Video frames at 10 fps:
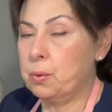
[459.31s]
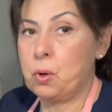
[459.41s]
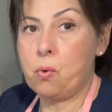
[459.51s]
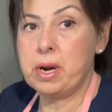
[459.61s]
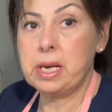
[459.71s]
we're
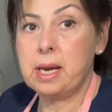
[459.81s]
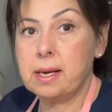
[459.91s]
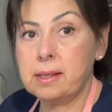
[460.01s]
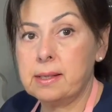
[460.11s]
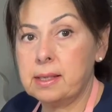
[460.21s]
going to
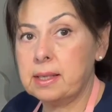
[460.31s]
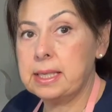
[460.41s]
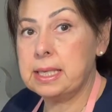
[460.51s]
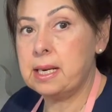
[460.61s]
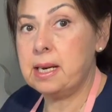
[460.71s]
get
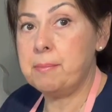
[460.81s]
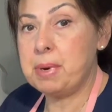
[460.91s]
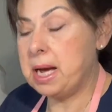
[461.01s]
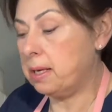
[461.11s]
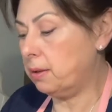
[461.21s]
16
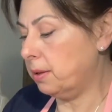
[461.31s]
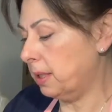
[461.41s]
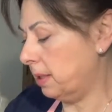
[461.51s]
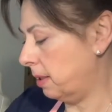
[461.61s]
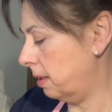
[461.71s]

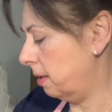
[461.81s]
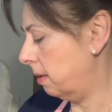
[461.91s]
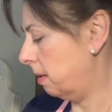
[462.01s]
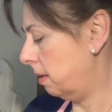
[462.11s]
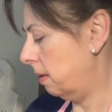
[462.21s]
petals.
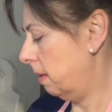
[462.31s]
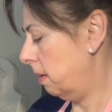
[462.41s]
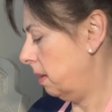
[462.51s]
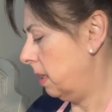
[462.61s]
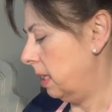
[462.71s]

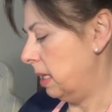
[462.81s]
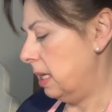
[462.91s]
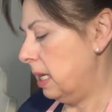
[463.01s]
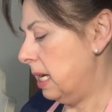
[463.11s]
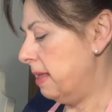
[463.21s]

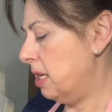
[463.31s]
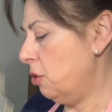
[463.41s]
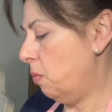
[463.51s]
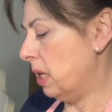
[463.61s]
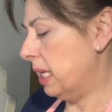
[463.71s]
And then
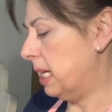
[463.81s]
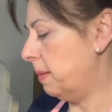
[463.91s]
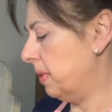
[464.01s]
you want to keep the